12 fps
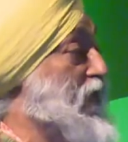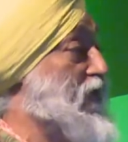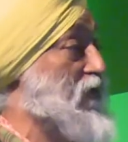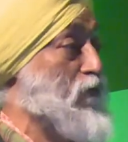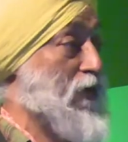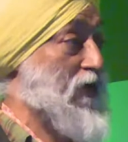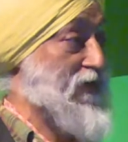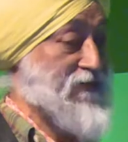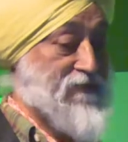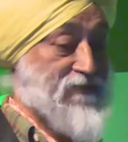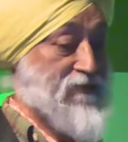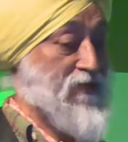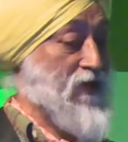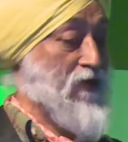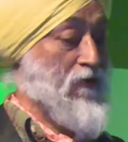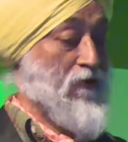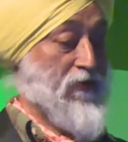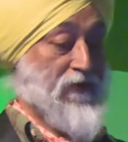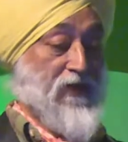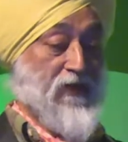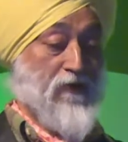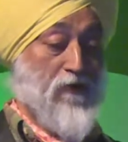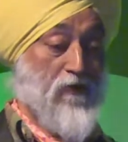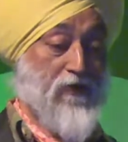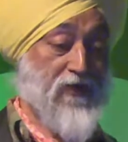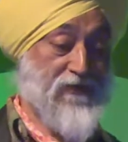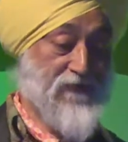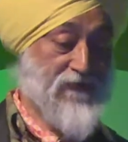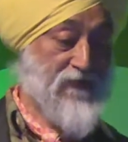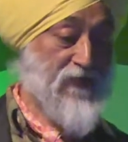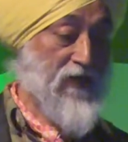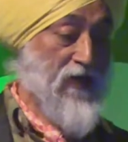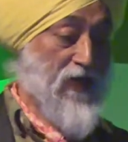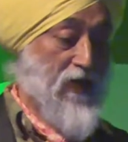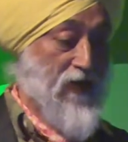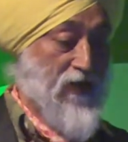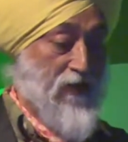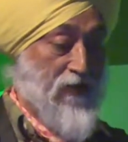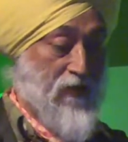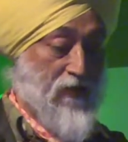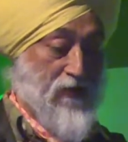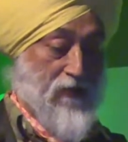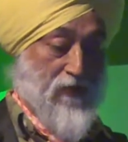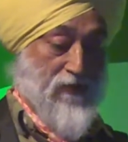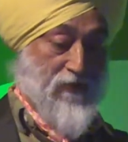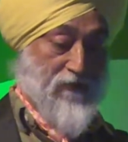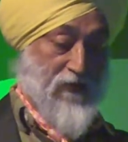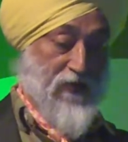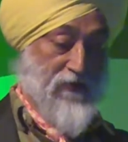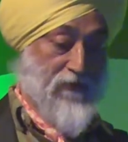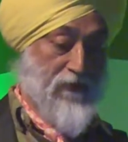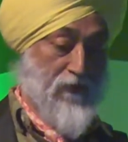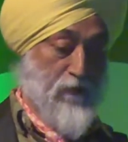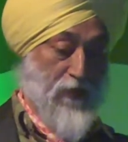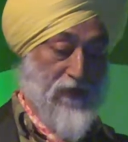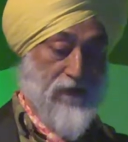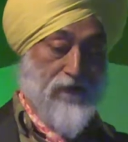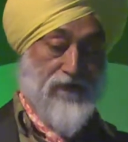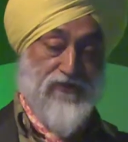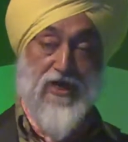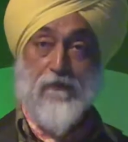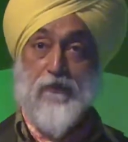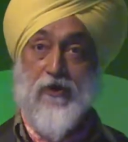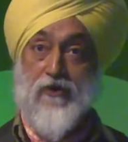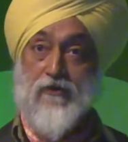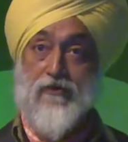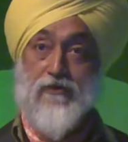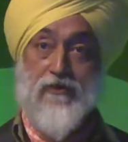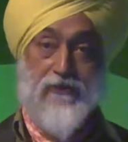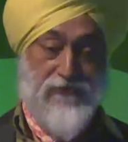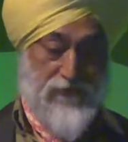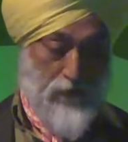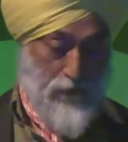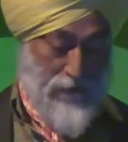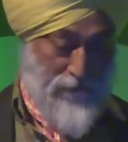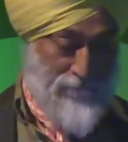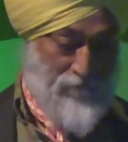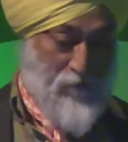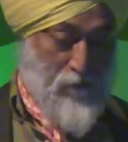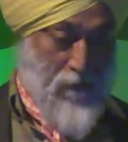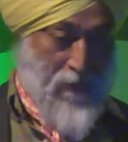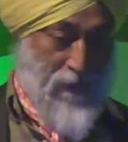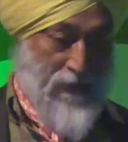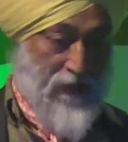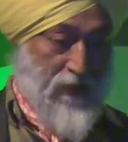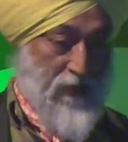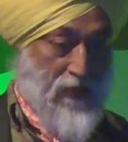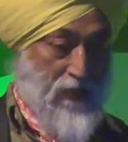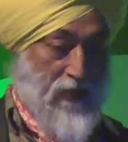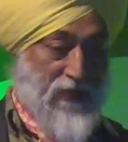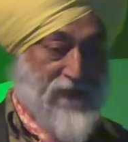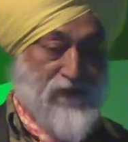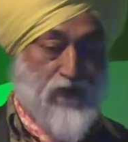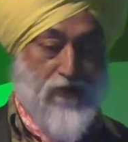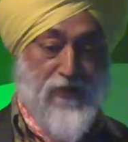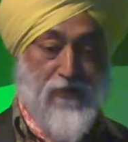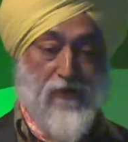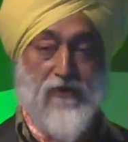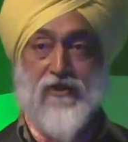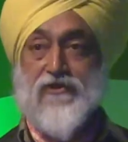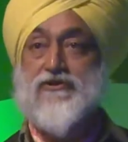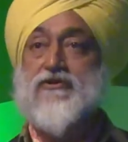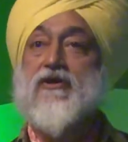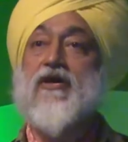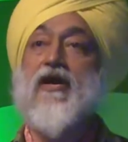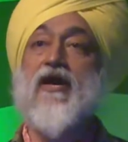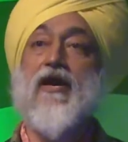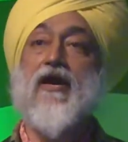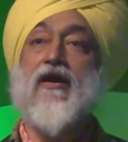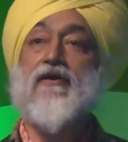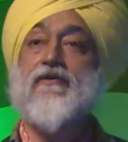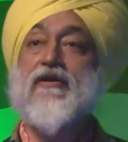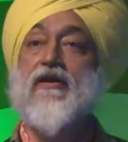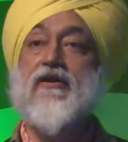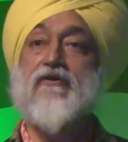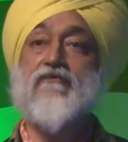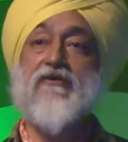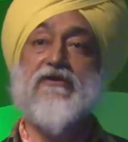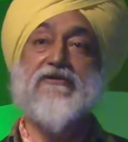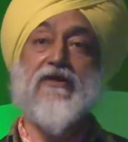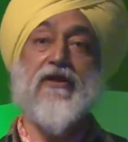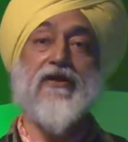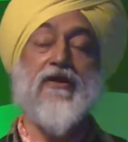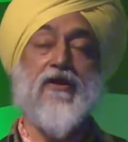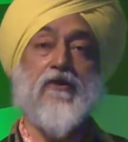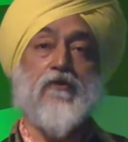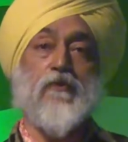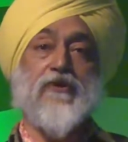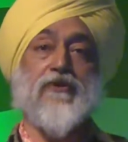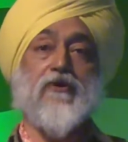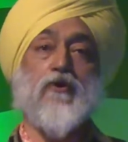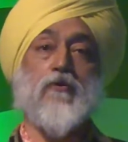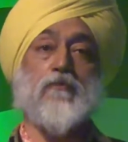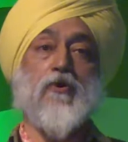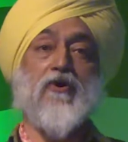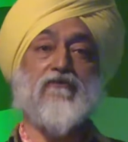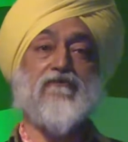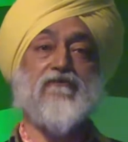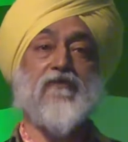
Edelweiss or the orchids are a great way to trap your soul. I joined college at Delhi University with the hope of